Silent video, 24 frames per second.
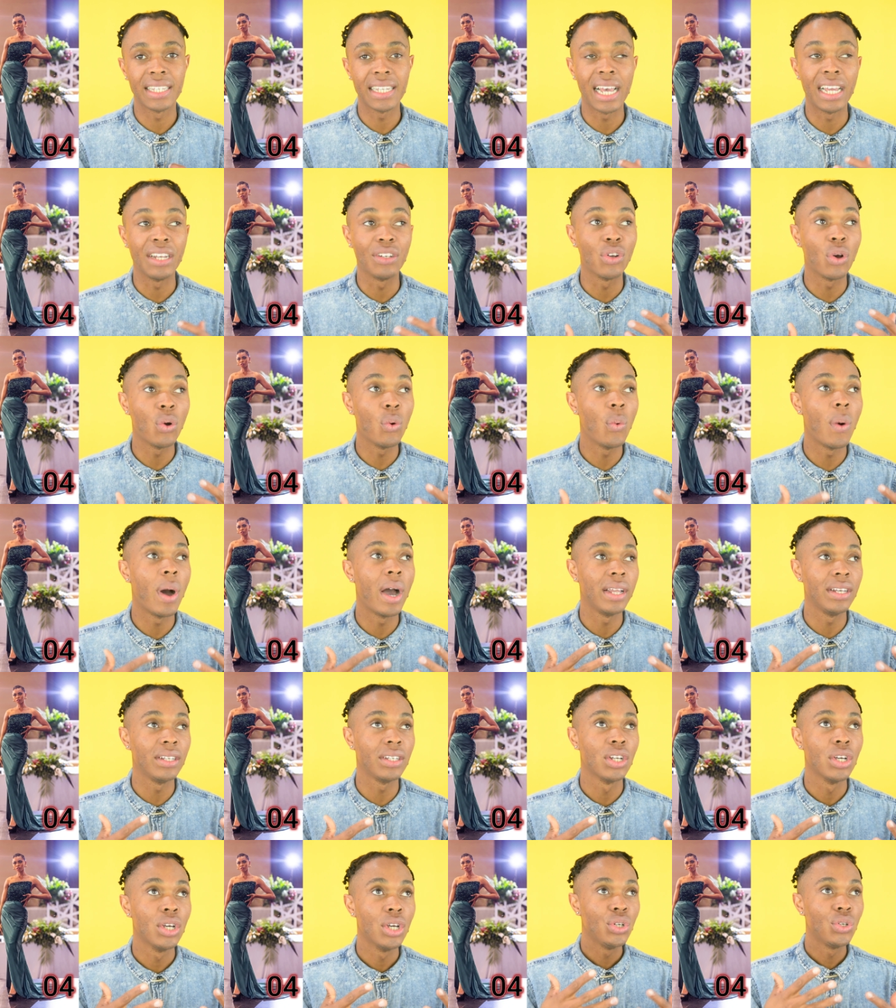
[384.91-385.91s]
I don't
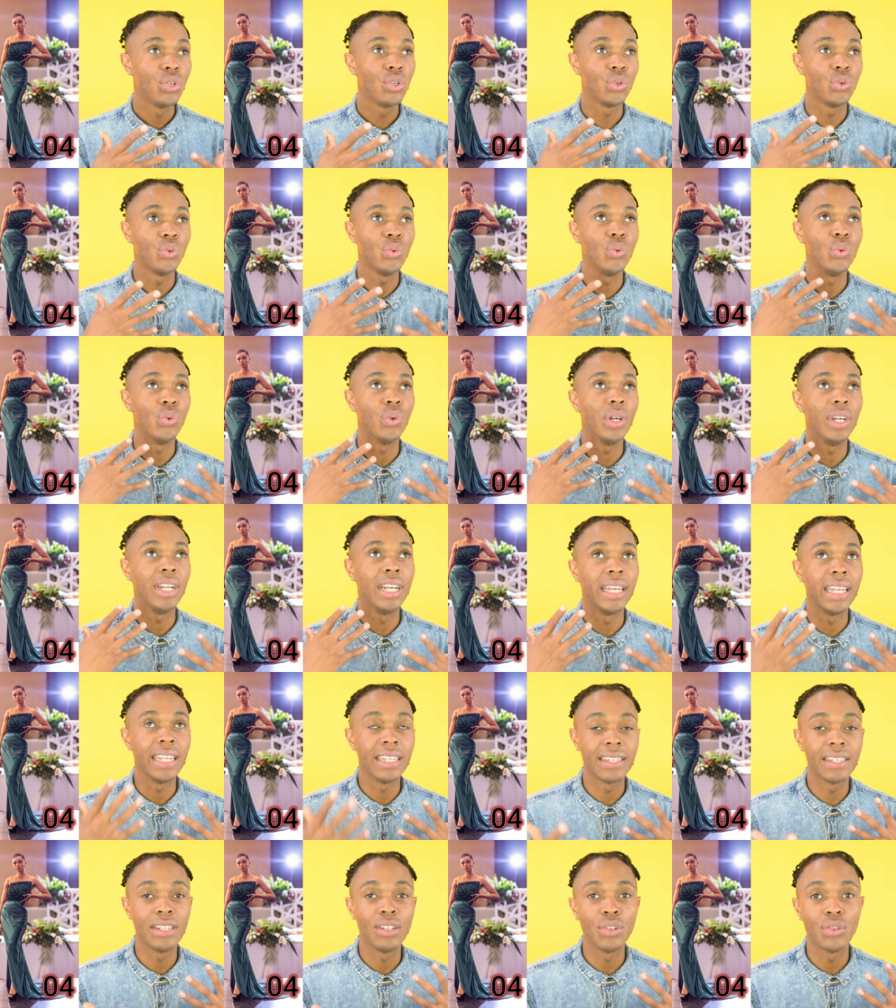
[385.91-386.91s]
want to
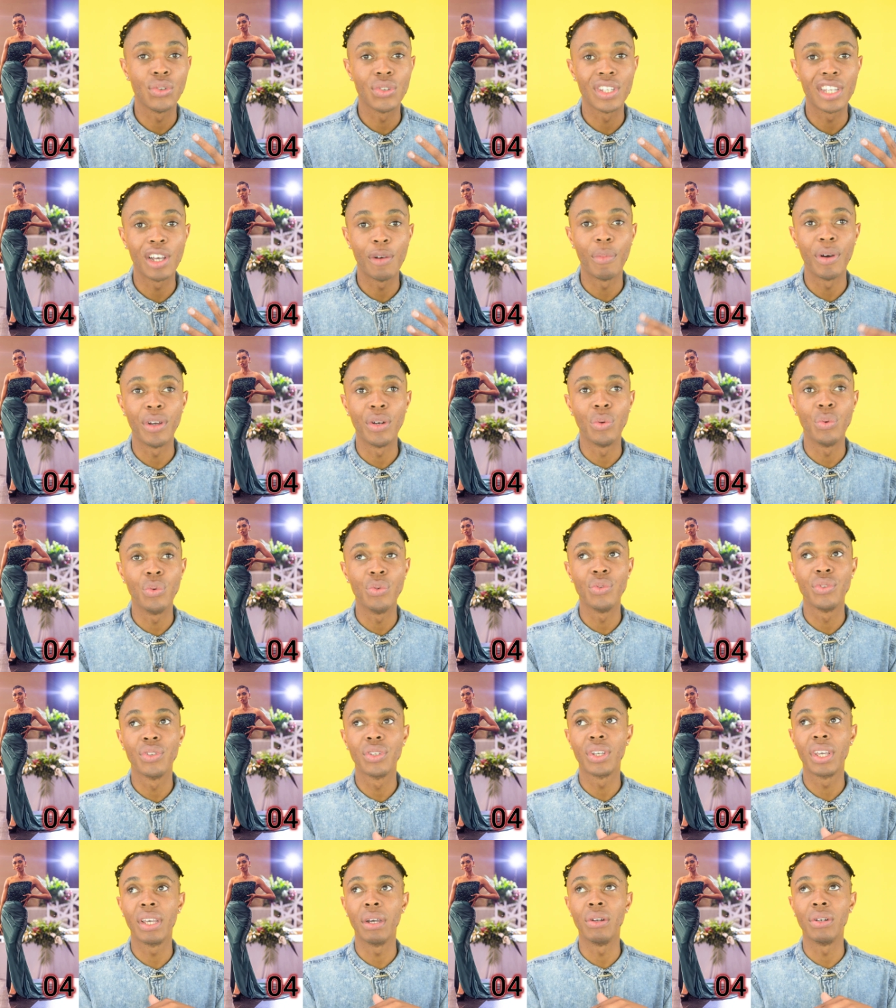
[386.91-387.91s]
listen to someone
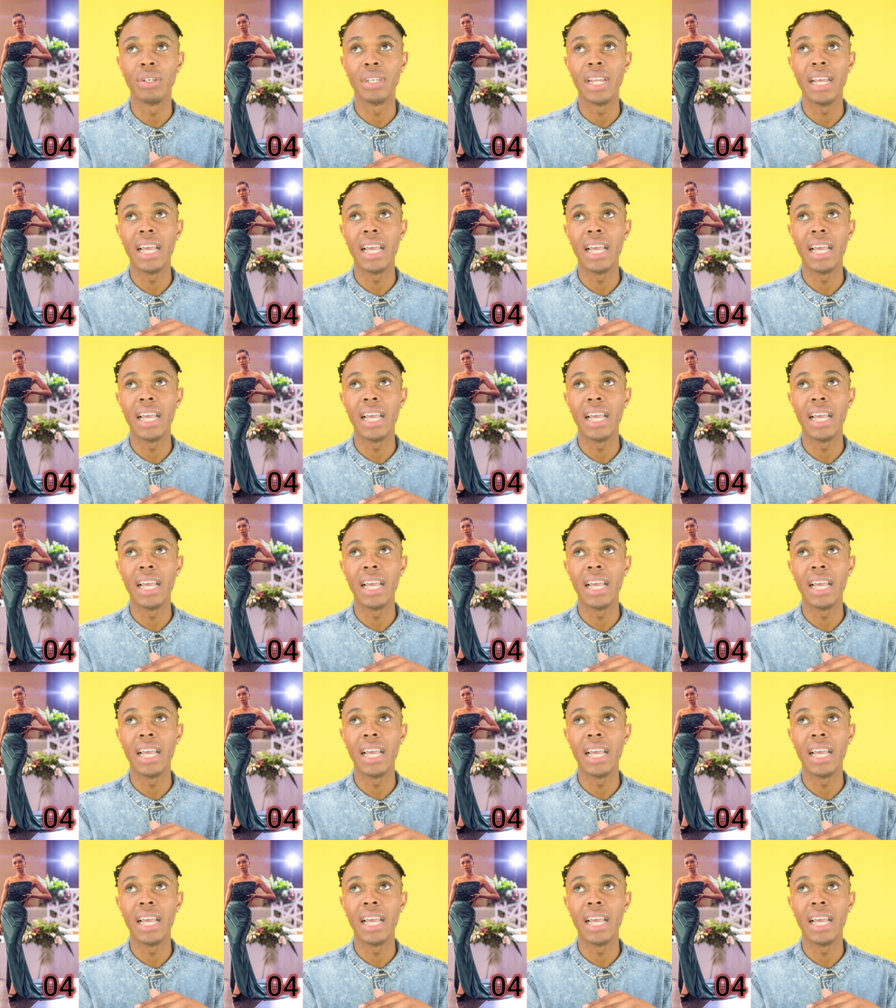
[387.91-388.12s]
who's got